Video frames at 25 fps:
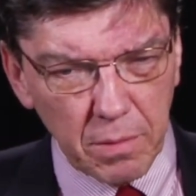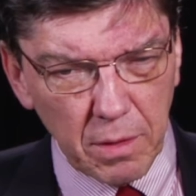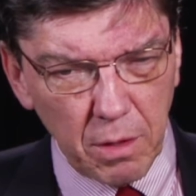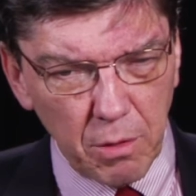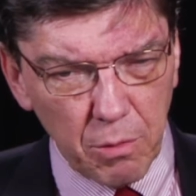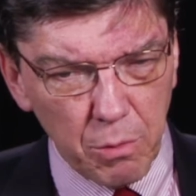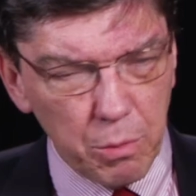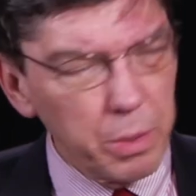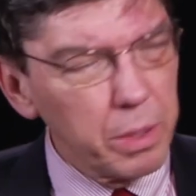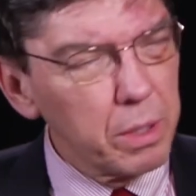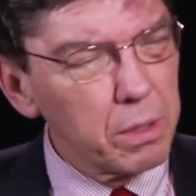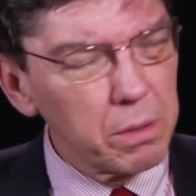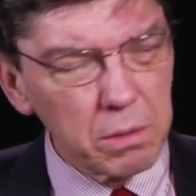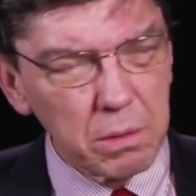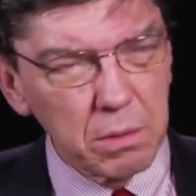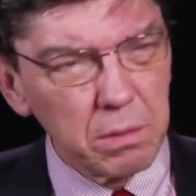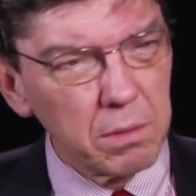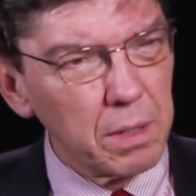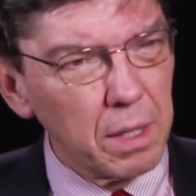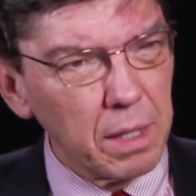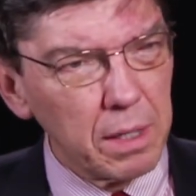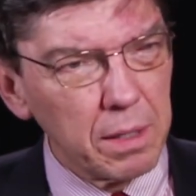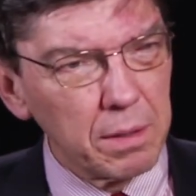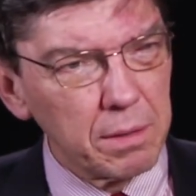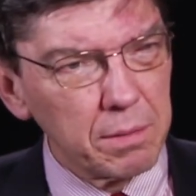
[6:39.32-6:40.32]
real
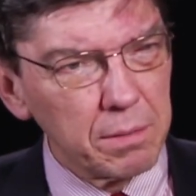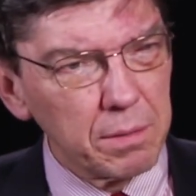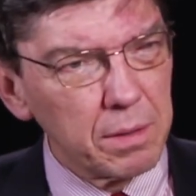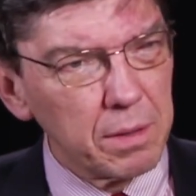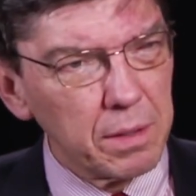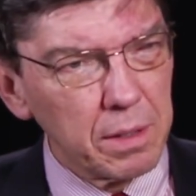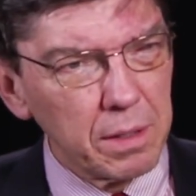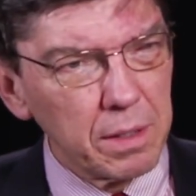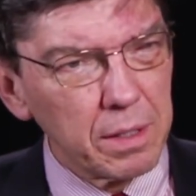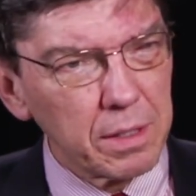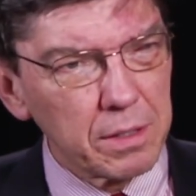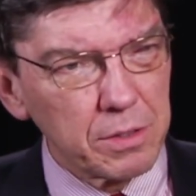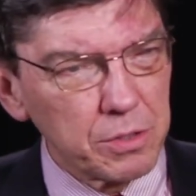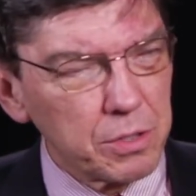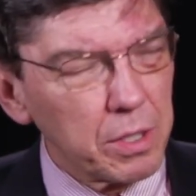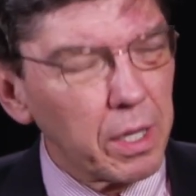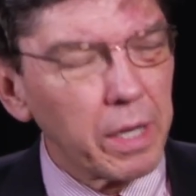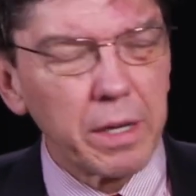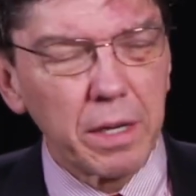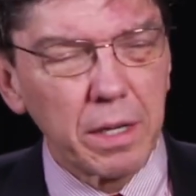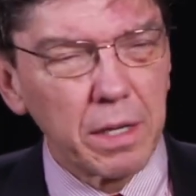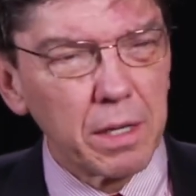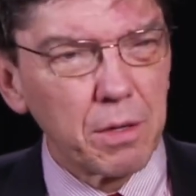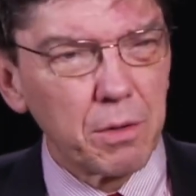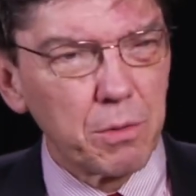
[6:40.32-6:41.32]

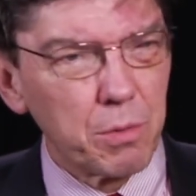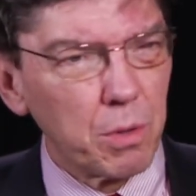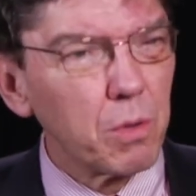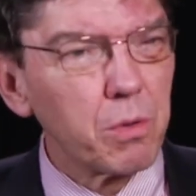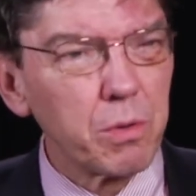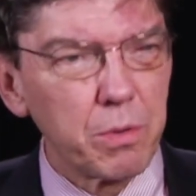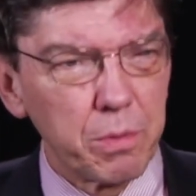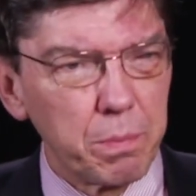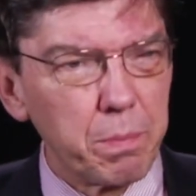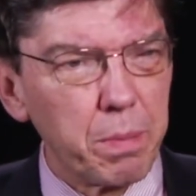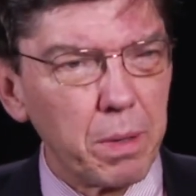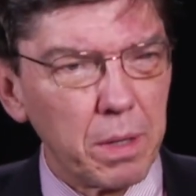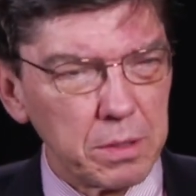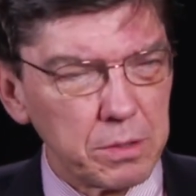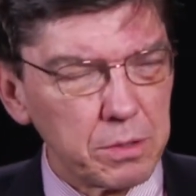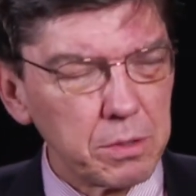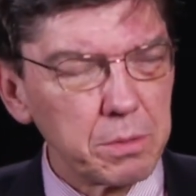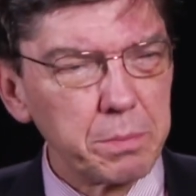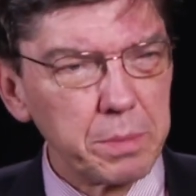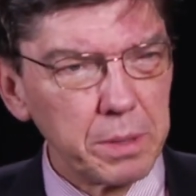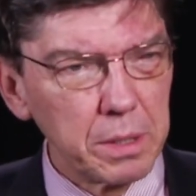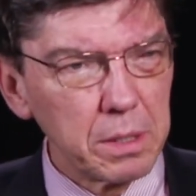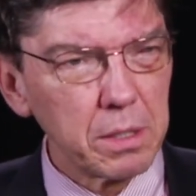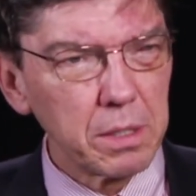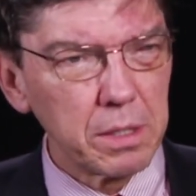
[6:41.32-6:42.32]
exciting growth
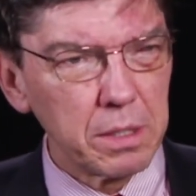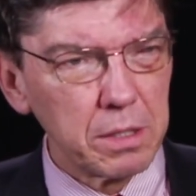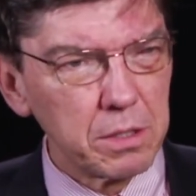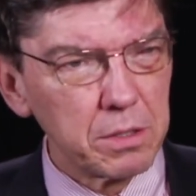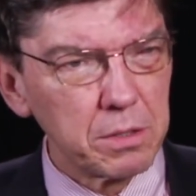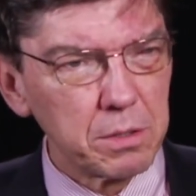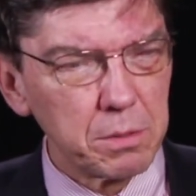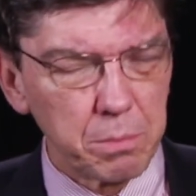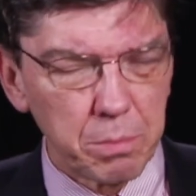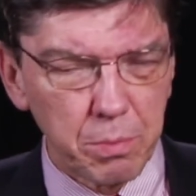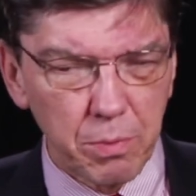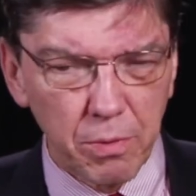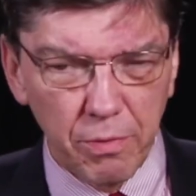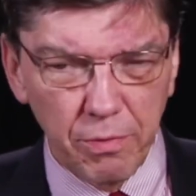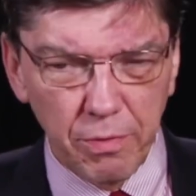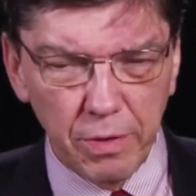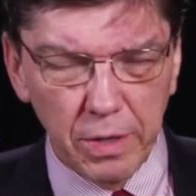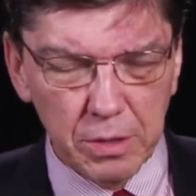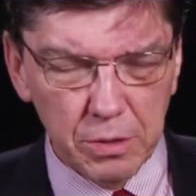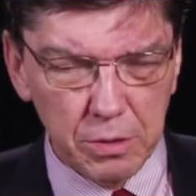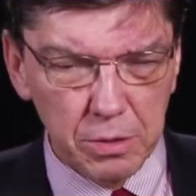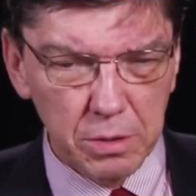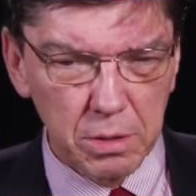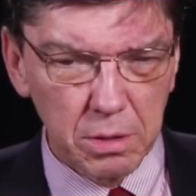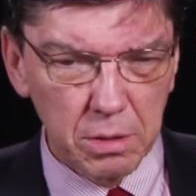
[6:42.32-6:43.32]
possibilities and
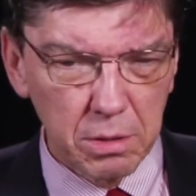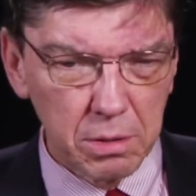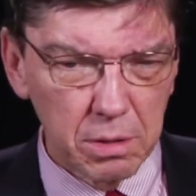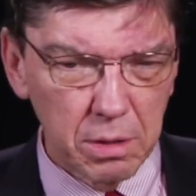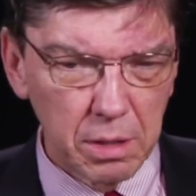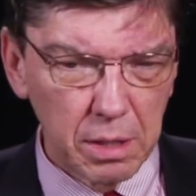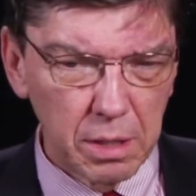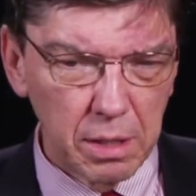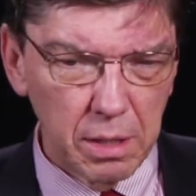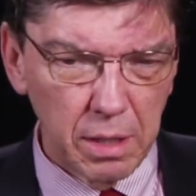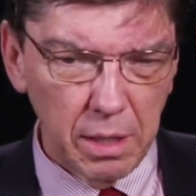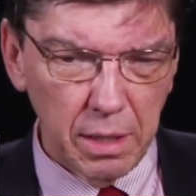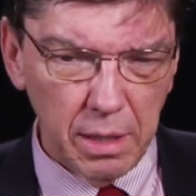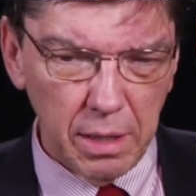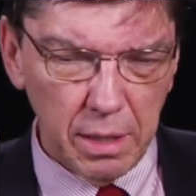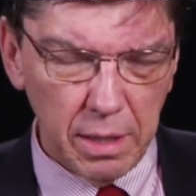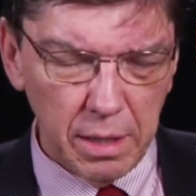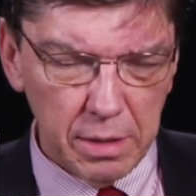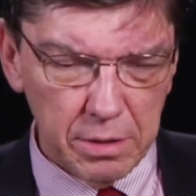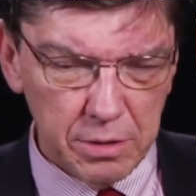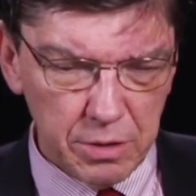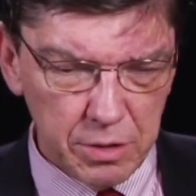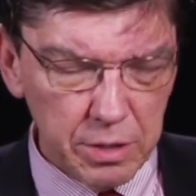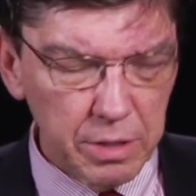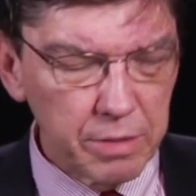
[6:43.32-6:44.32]
professional
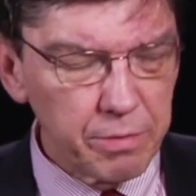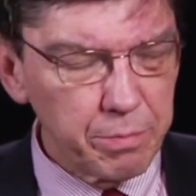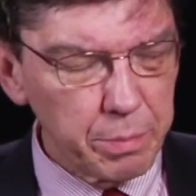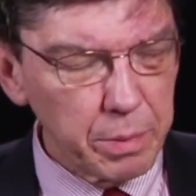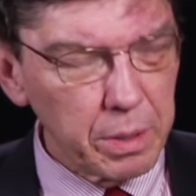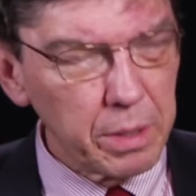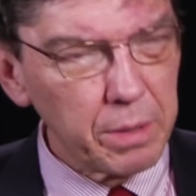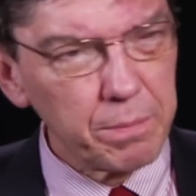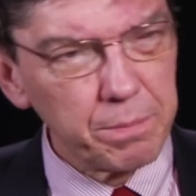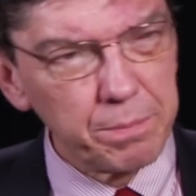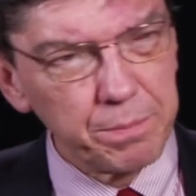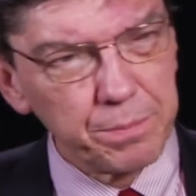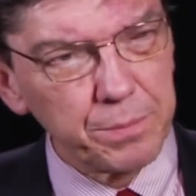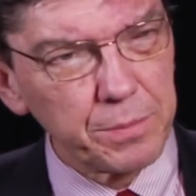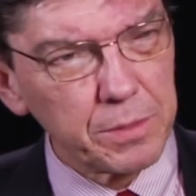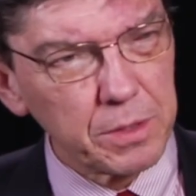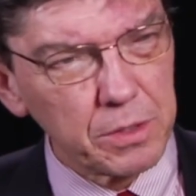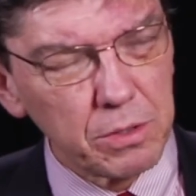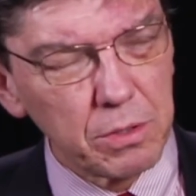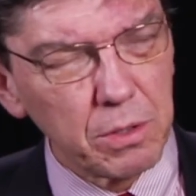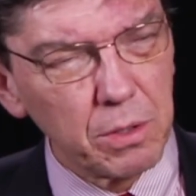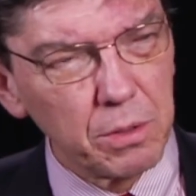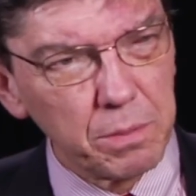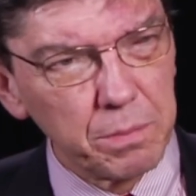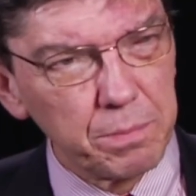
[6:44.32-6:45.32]
achievement.
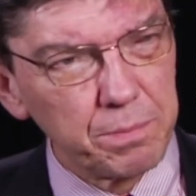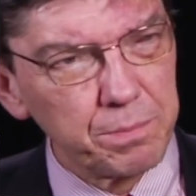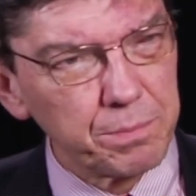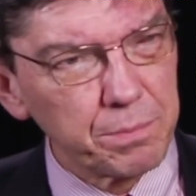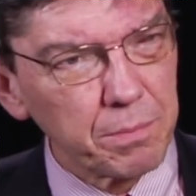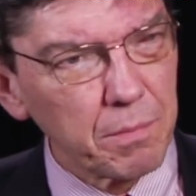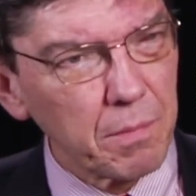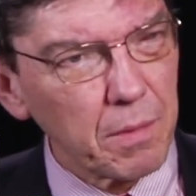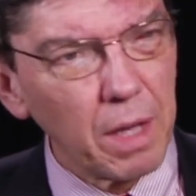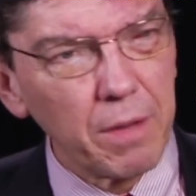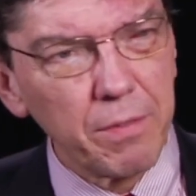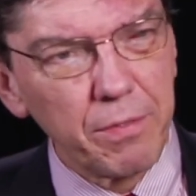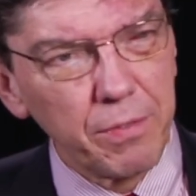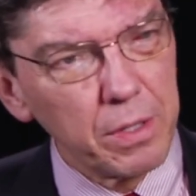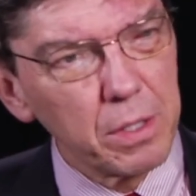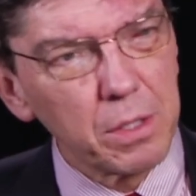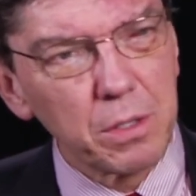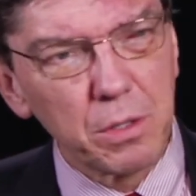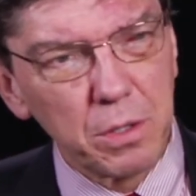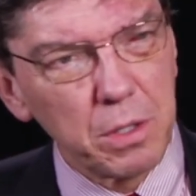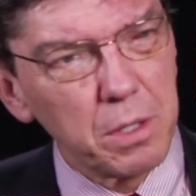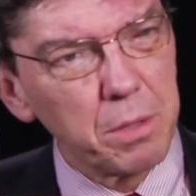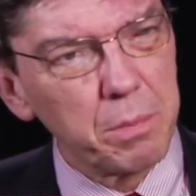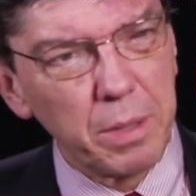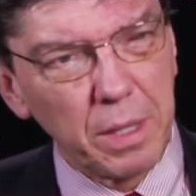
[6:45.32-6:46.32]
So I feel
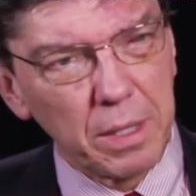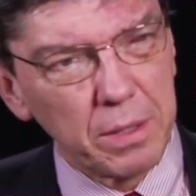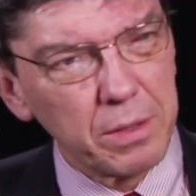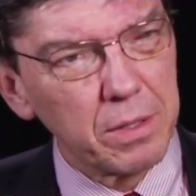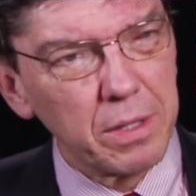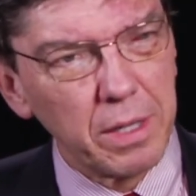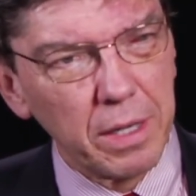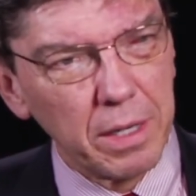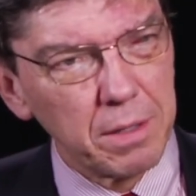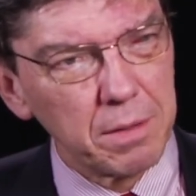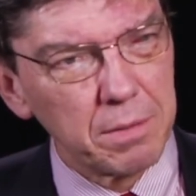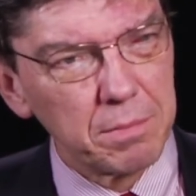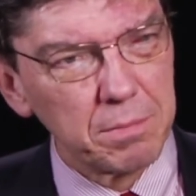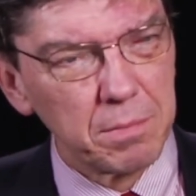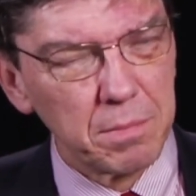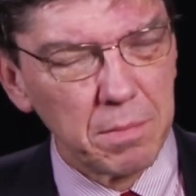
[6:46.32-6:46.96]
good about that.